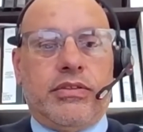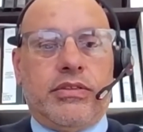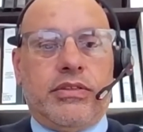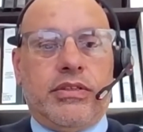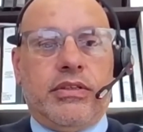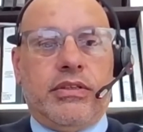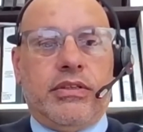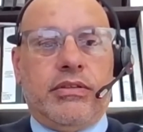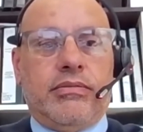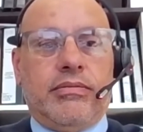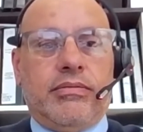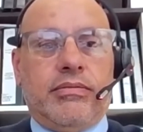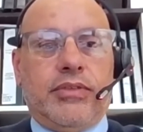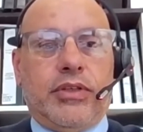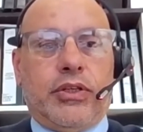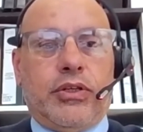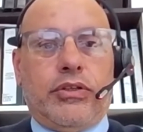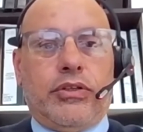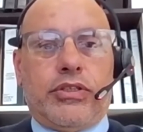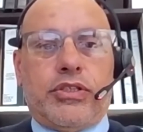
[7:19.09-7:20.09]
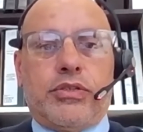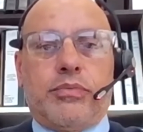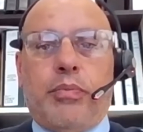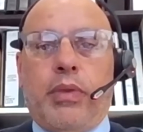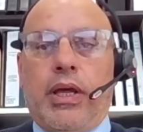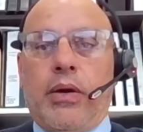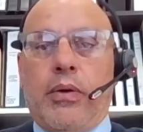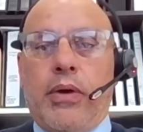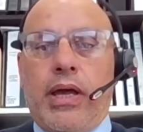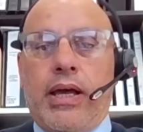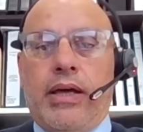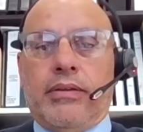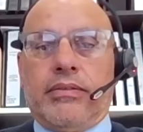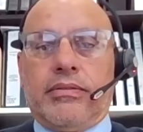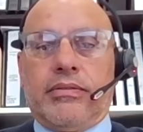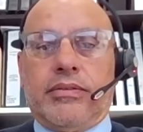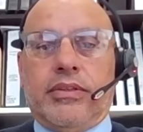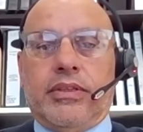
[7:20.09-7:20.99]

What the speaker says: the costs blow out.